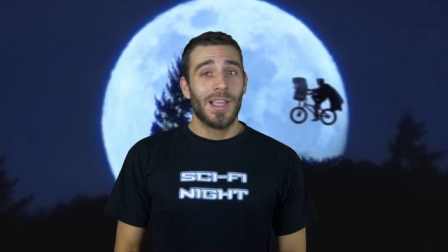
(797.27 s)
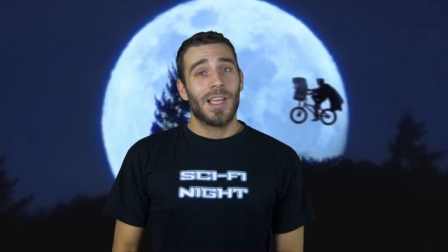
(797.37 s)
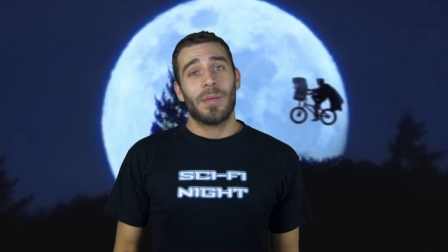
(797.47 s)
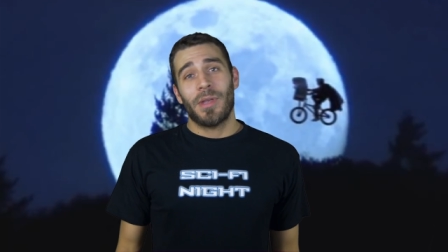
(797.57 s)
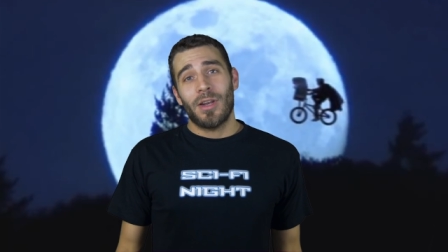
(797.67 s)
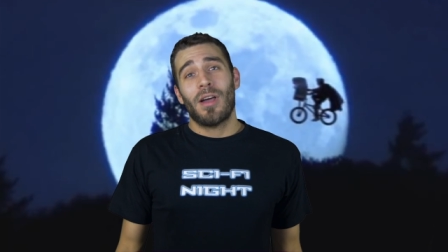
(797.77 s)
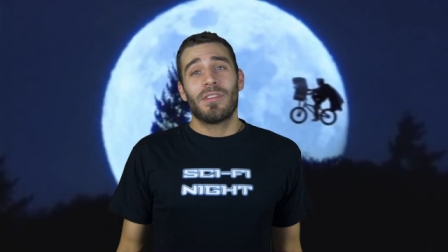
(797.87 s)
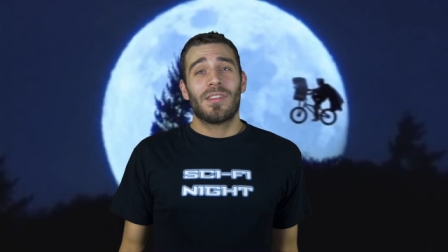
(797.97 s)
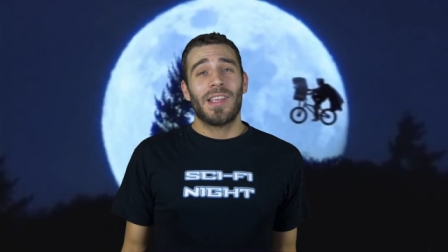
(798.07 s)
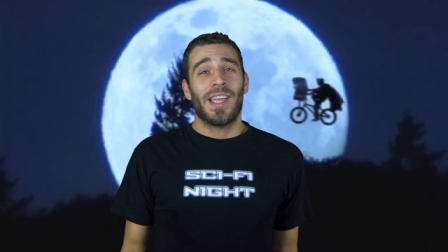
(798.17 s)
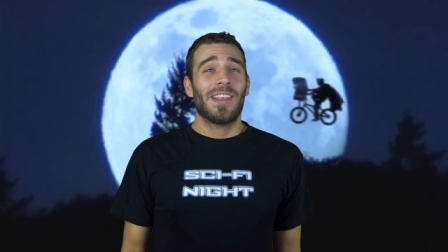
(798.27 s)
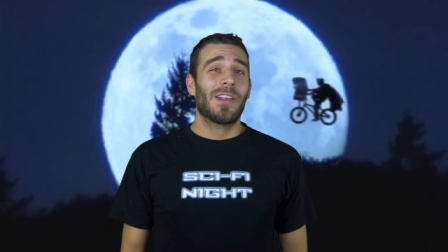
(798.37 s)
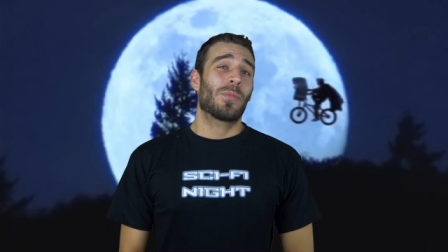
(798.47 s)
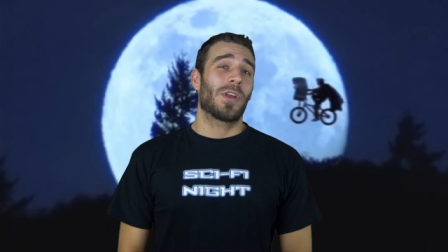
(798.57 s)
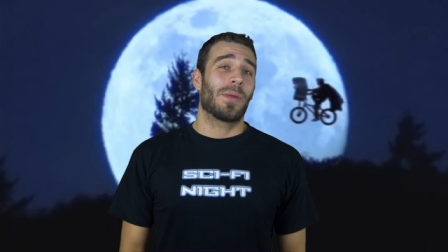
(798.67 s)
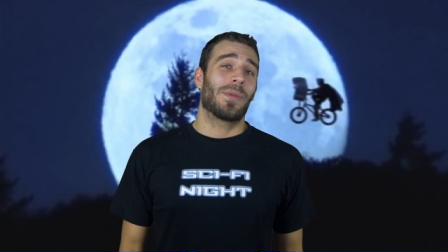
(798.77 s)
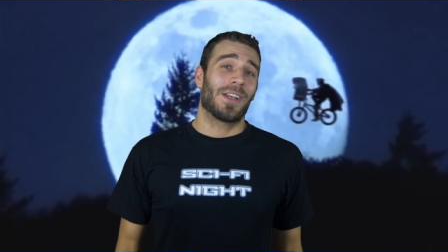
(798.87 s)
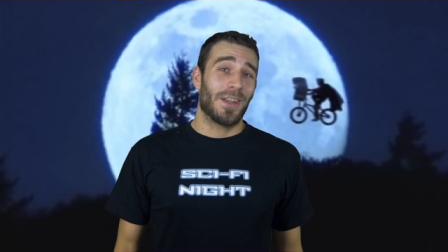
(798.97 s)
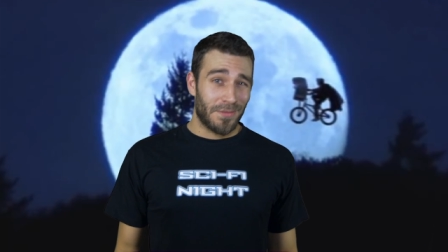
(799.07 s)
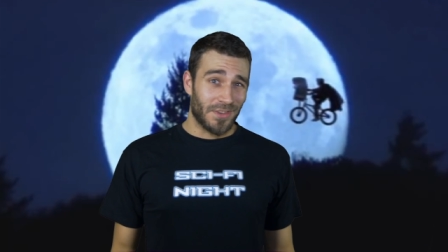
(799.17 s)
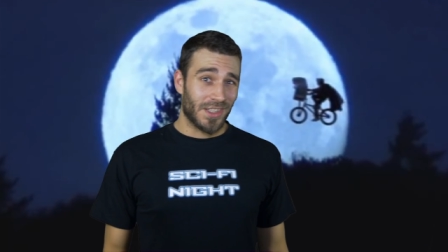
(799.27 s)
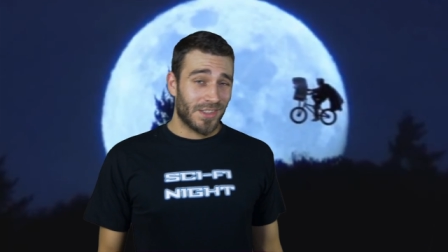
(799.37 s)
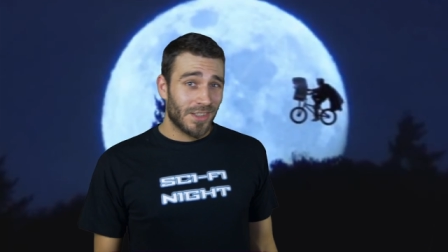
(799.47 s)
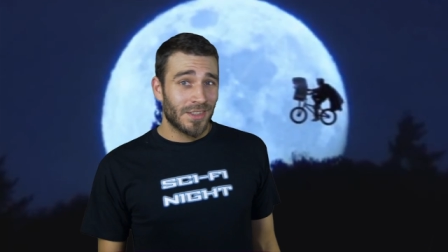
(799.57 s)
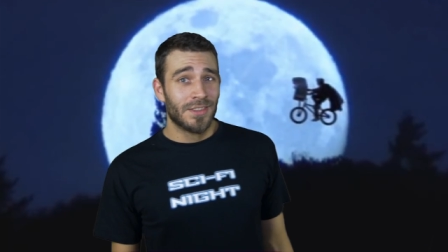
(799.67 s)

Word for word: I mean, obviously, it's a pretty big difference.